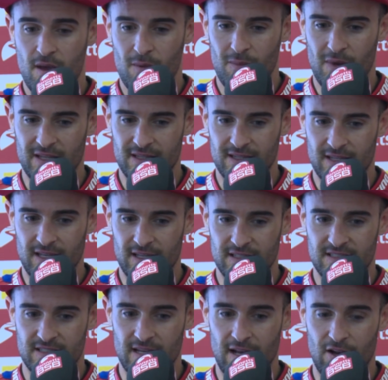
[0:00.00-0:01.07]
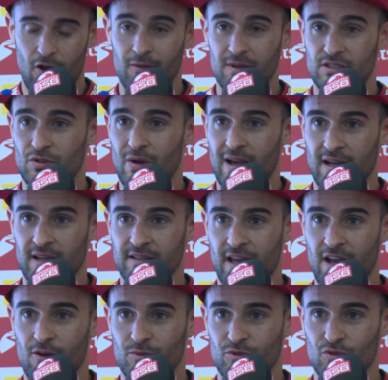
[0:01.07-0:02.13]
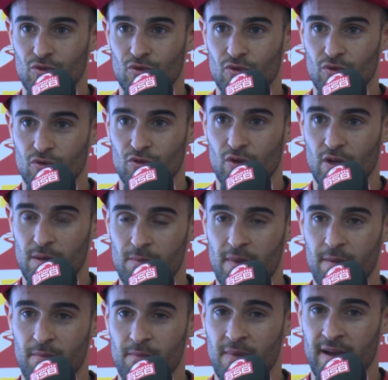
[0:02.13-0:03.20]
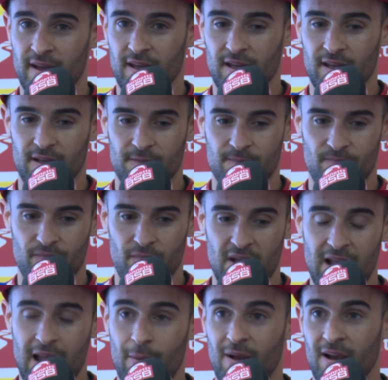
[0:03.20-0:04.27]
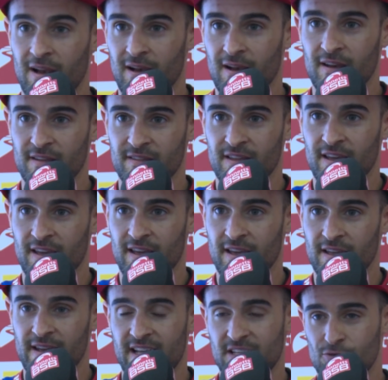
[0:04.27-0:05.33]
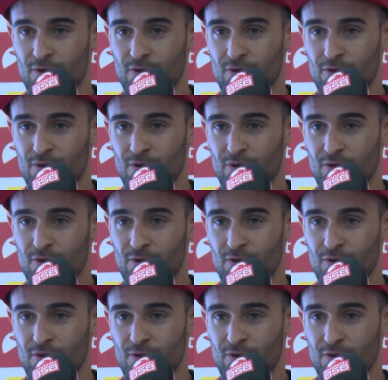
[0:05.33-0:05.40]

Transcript: But it's a lovely track, and I hope to keep my level in the next